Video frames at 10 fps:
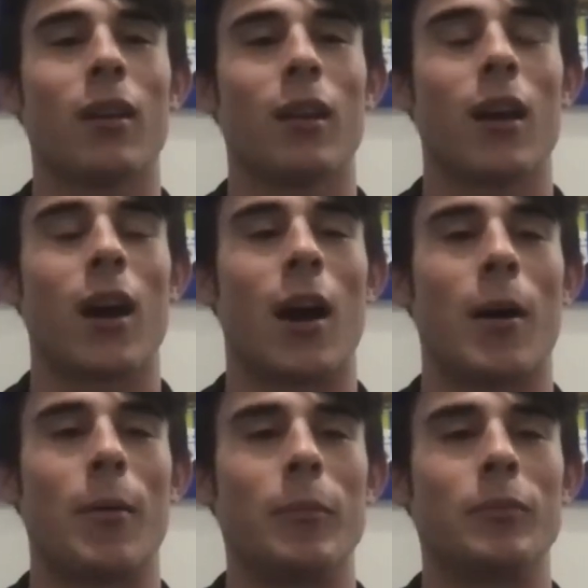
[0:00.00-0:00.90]

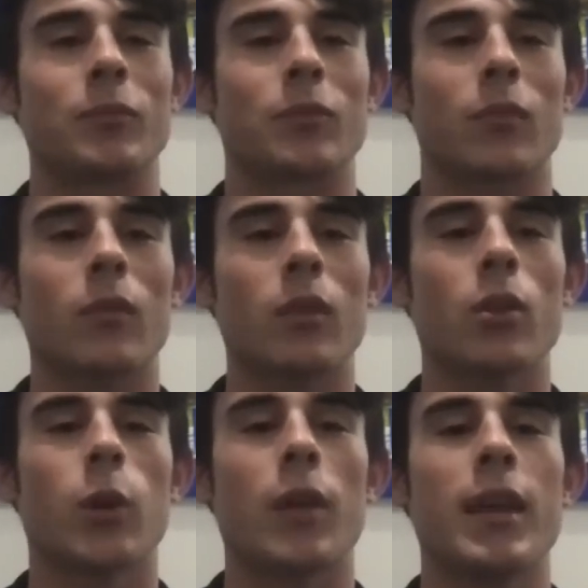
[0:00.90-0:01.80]
Um,
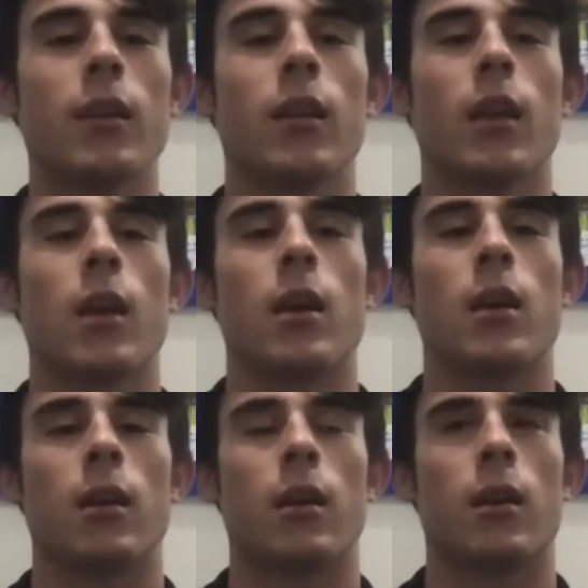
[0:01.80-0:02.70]
so I think
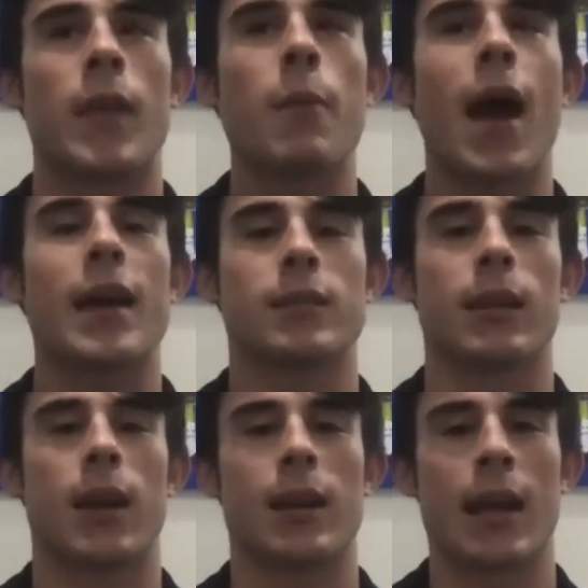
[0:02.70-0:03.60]
them asking kind of